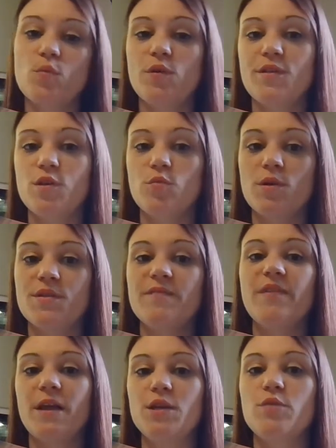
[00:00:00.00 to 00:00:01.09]
With your worth and
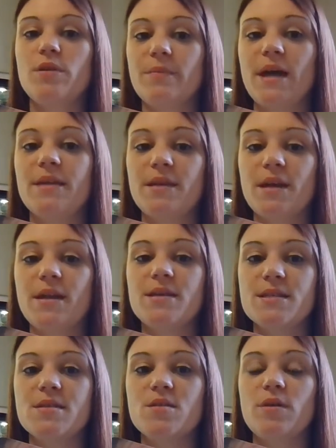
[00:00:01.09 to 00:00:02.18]
value in mind. That
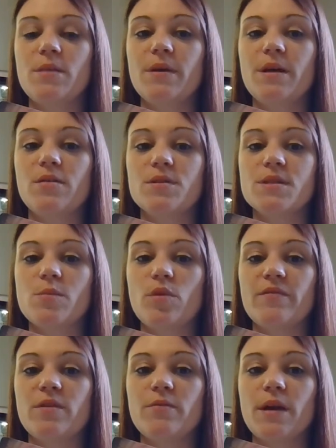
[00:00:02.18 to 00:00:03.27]
is the Queen of Pentacles I'm
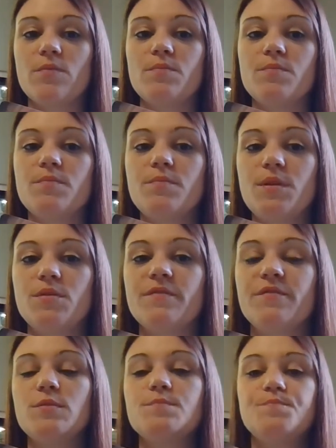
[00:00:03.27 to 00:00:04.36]
waving around.
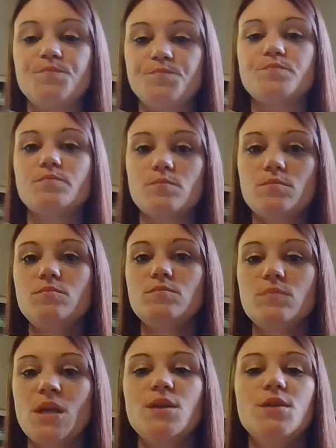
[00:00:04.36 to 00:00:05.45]
Beautiful.
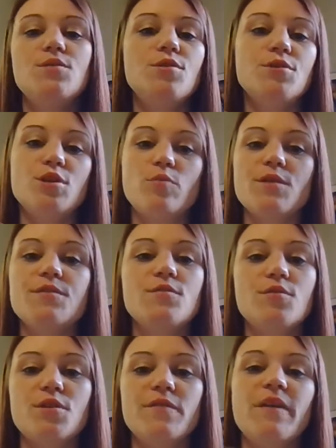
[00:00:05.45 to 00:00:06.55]
You know your worth, you
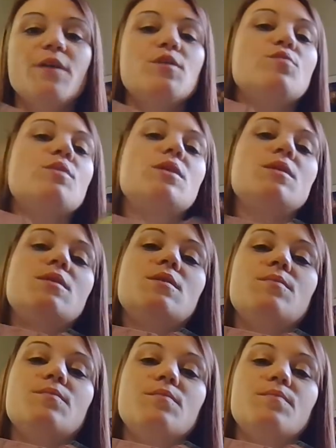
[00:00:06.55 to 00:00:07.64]
know your value.
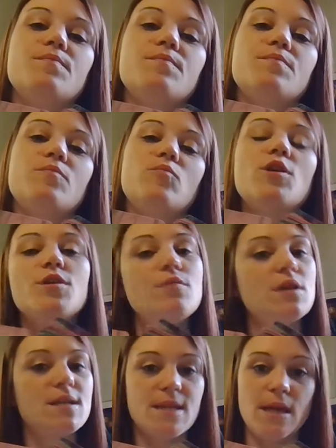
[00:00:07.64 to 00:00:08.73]
Where are you
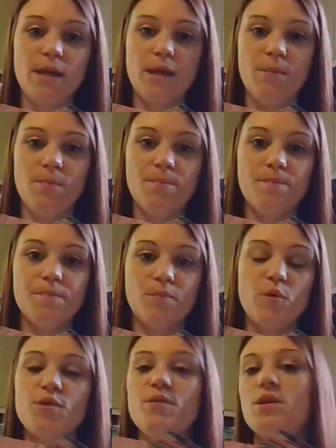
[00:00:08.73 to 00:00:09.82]
going to take it?
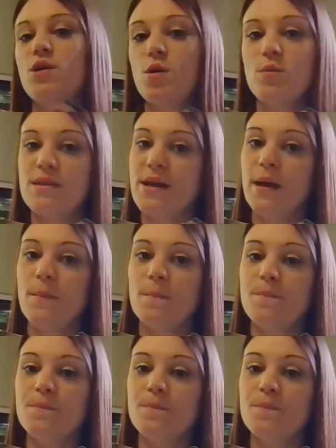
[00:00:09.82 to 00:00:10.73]
Where are you going to go with that?